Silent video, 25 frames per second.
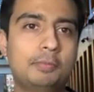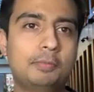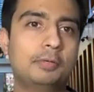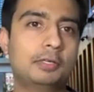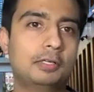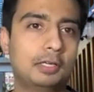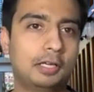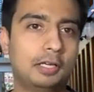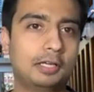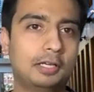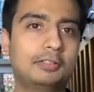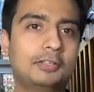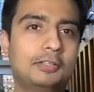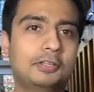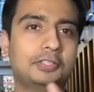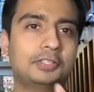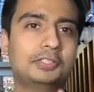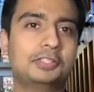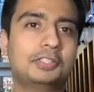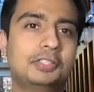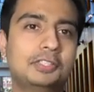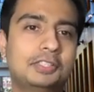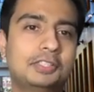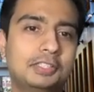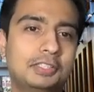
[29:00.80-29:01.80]
but like there's
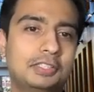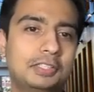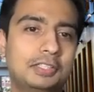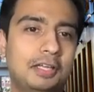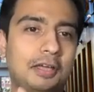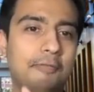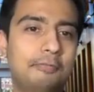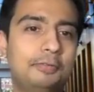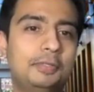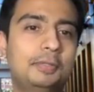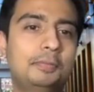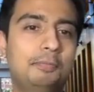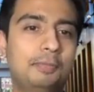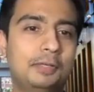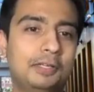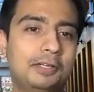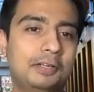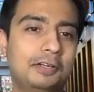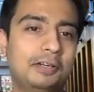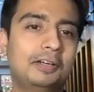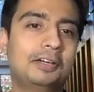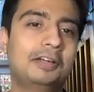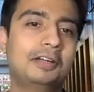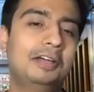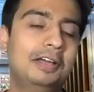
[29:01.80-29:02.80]
this, every
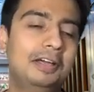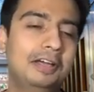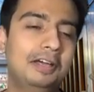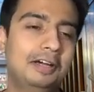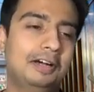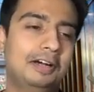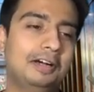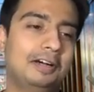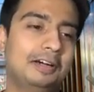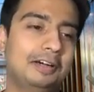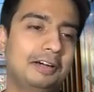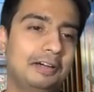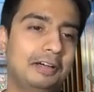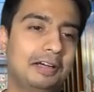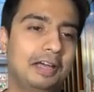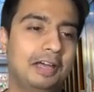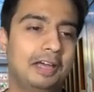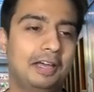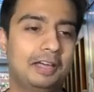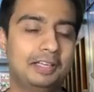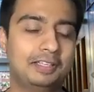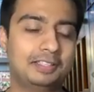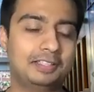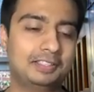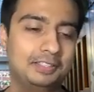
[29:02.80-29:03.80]
player
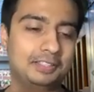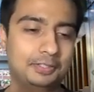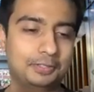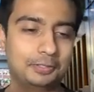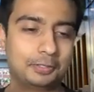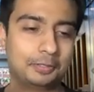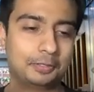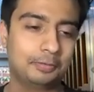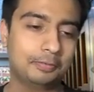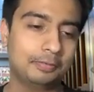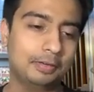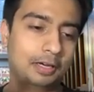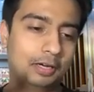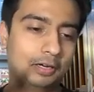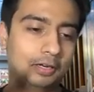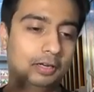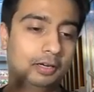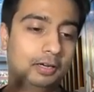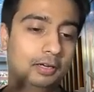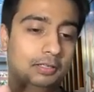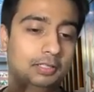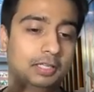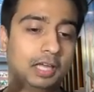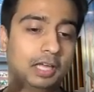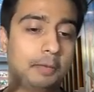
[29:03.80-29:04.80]
has, you know,
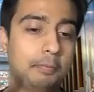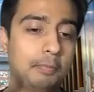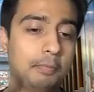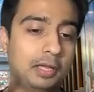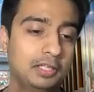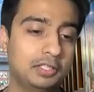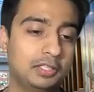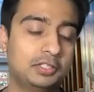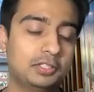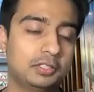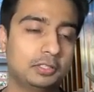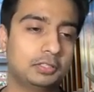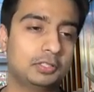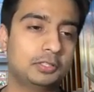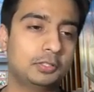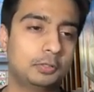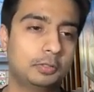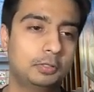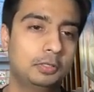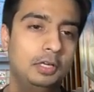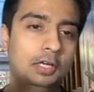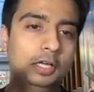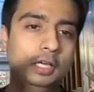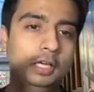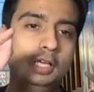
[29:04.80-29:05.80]
a dimension.
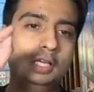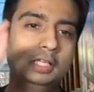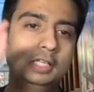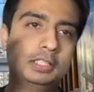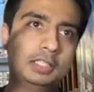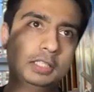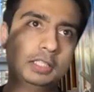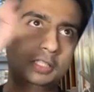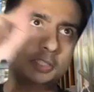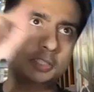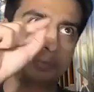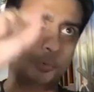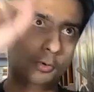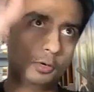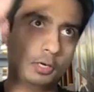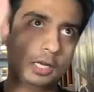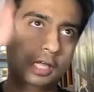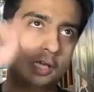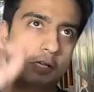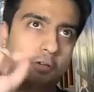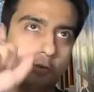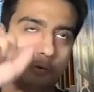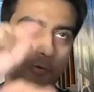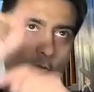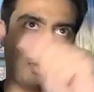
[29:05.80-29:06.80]
So it's more
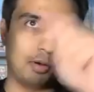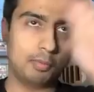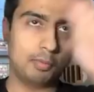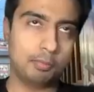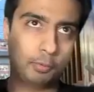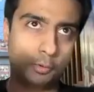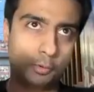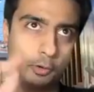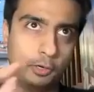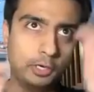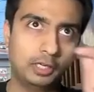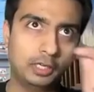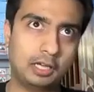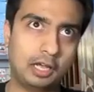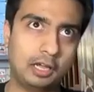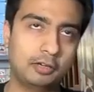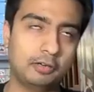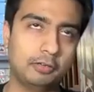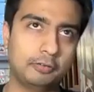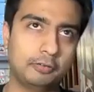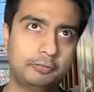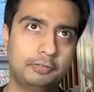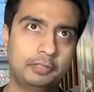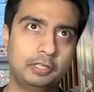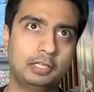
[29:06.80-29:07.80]
like a rhomboid kind
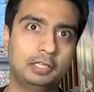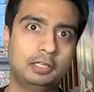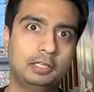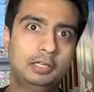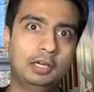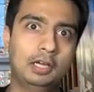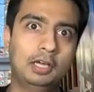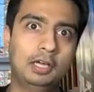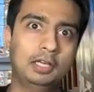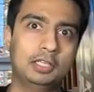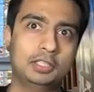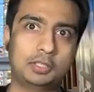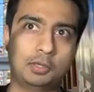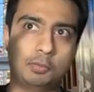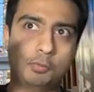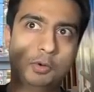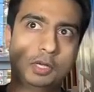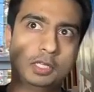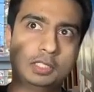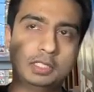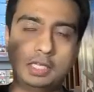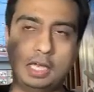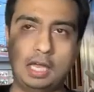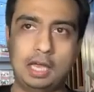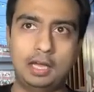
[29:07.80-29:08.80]
of thing.
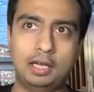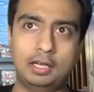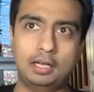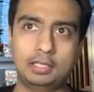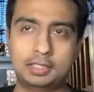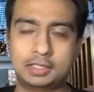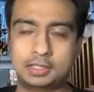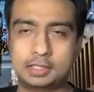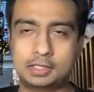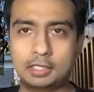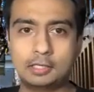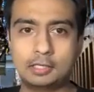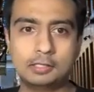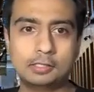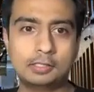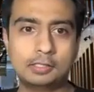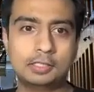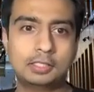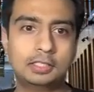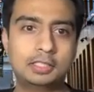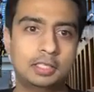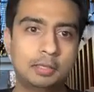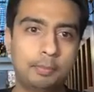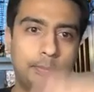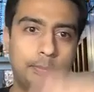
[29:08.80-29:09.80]
Someone's
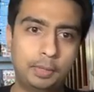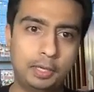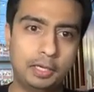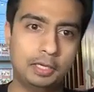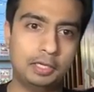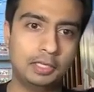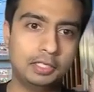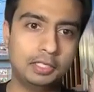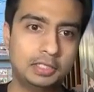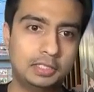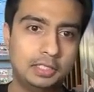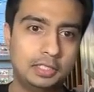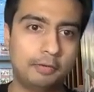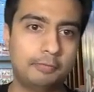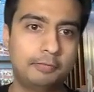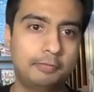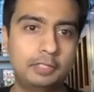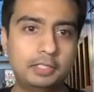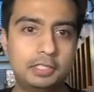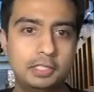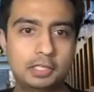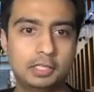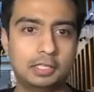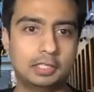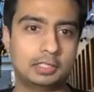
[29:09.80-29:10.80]
skills, pace,
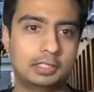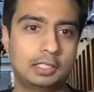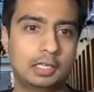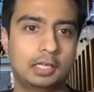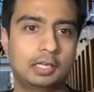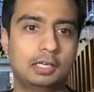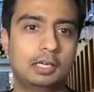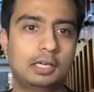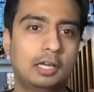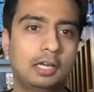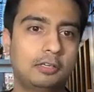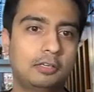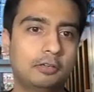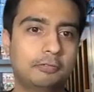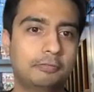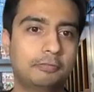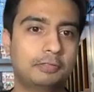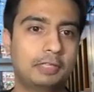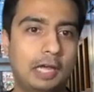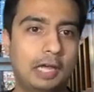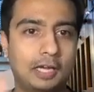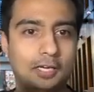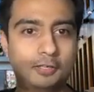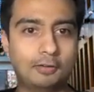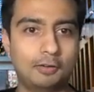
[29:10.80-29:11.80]
everything is like kind of
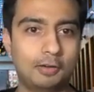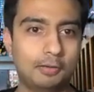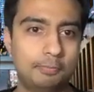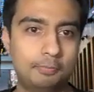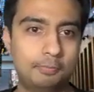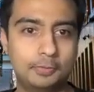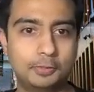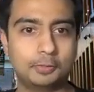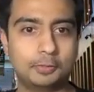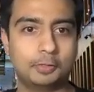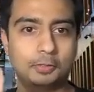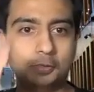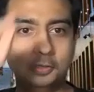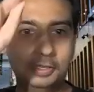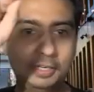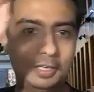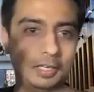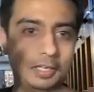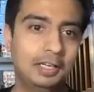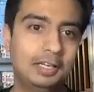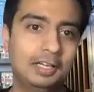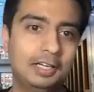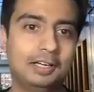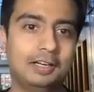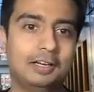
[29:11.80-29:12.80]
tied up, you know.
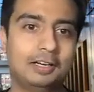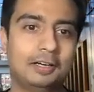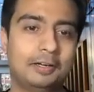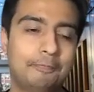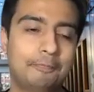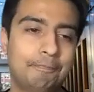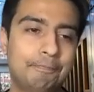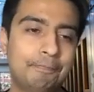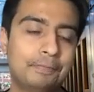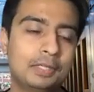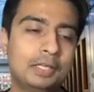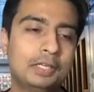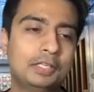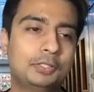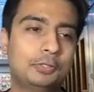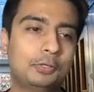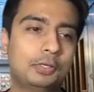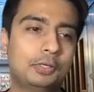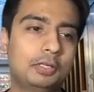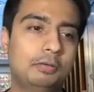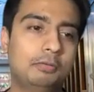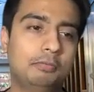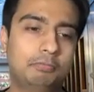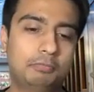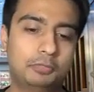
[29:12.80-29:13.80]
So
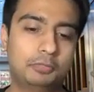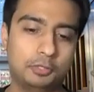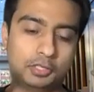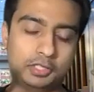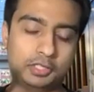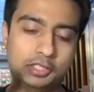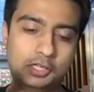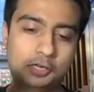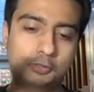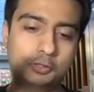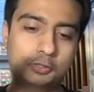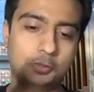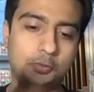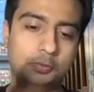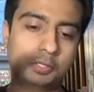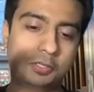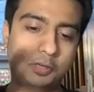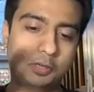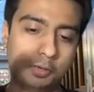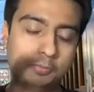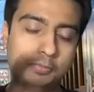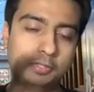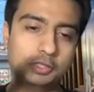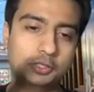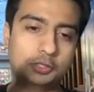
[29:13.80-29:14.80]
it turns out to
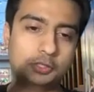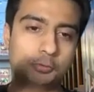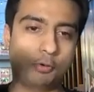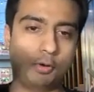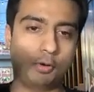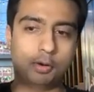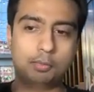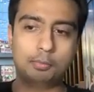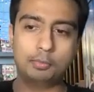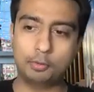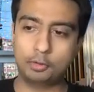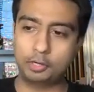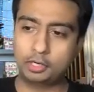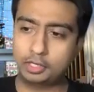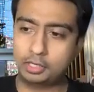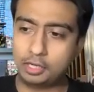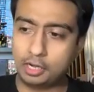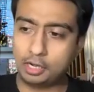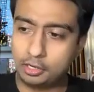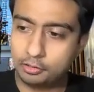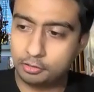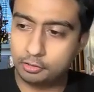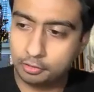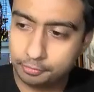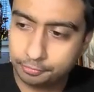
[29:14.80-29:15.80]
become this rhomboid
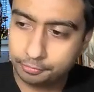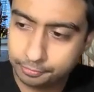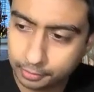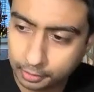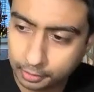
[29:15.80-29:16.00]
kind of,